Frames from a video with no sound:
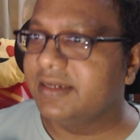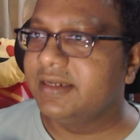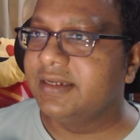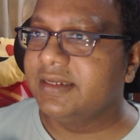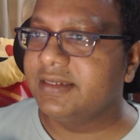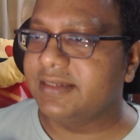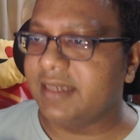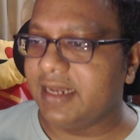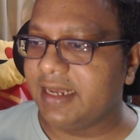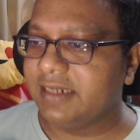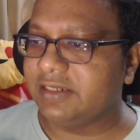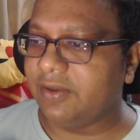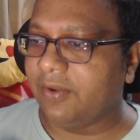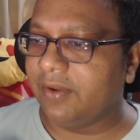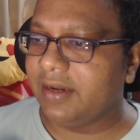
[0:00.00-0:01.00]

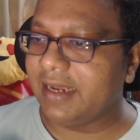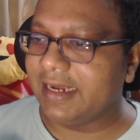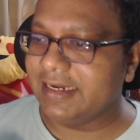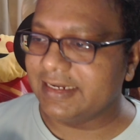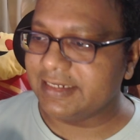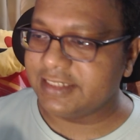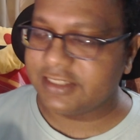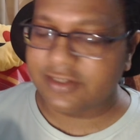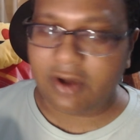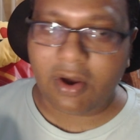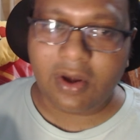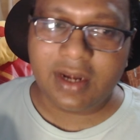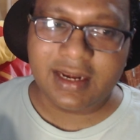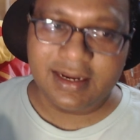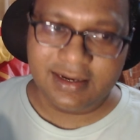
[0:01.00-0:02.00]
select all and
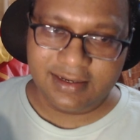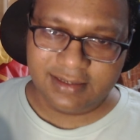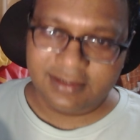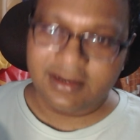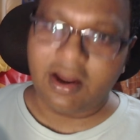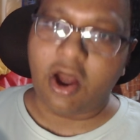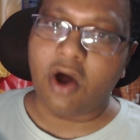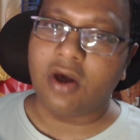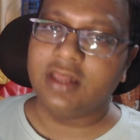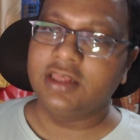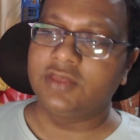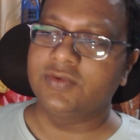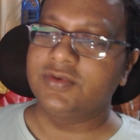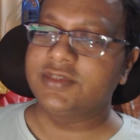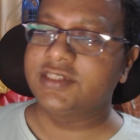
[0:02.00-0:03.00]
install all
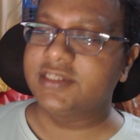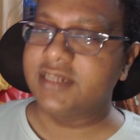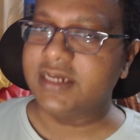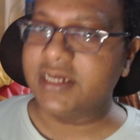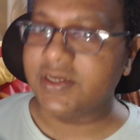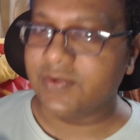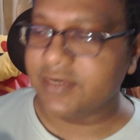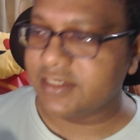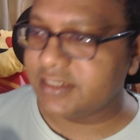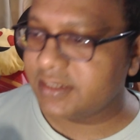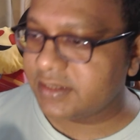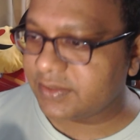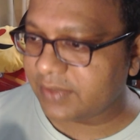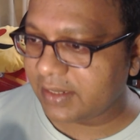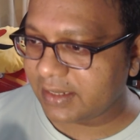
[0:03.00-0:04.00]
those nodes.
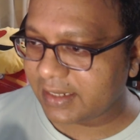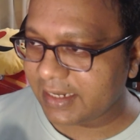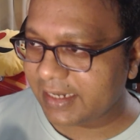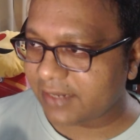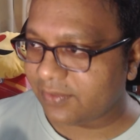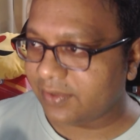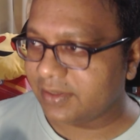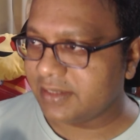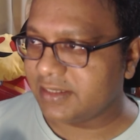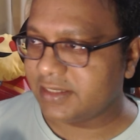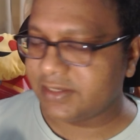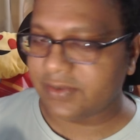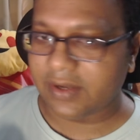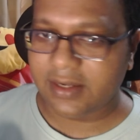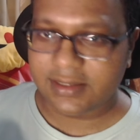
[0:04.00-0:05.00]
So I'll click on
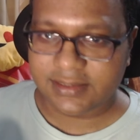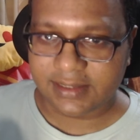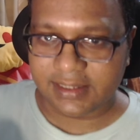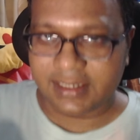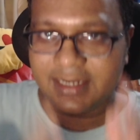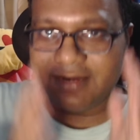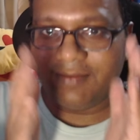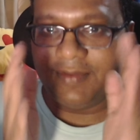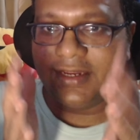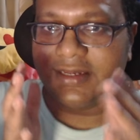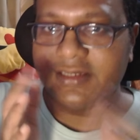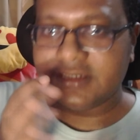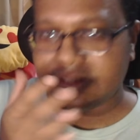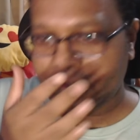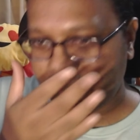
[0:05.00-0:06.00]
install. So it'll be
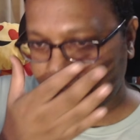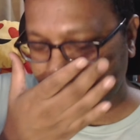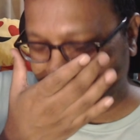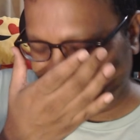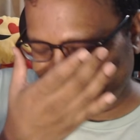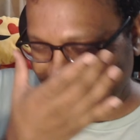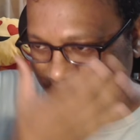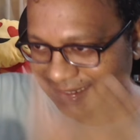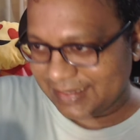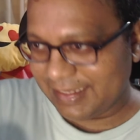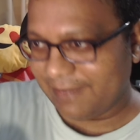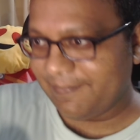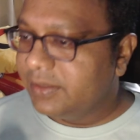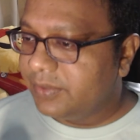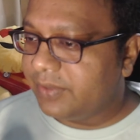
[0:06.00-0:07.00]
installing
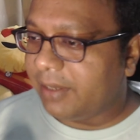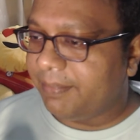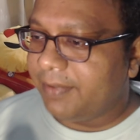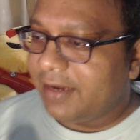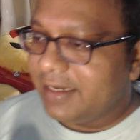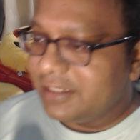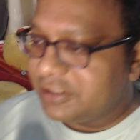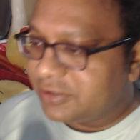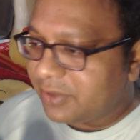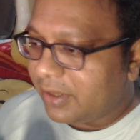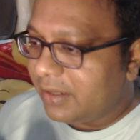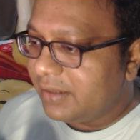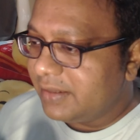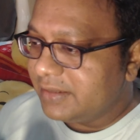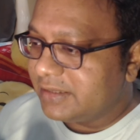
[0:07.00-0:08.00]
them. To apply,
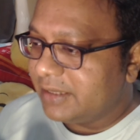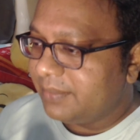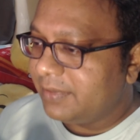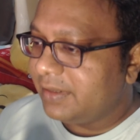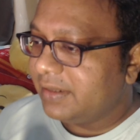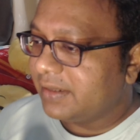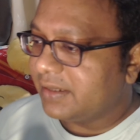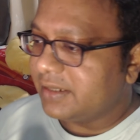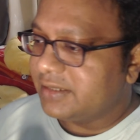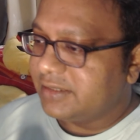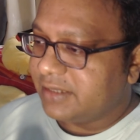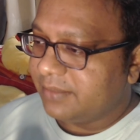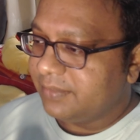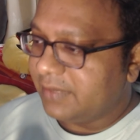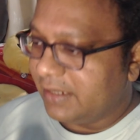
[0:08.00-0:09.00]
install, disable,
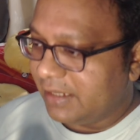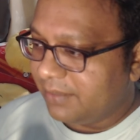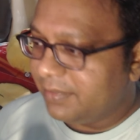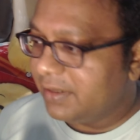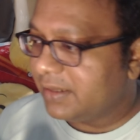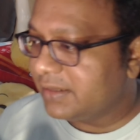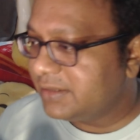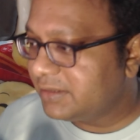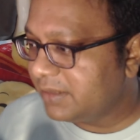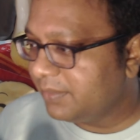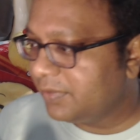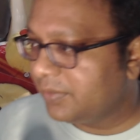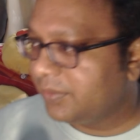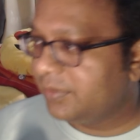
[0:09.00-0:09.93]
custom, enable custom node,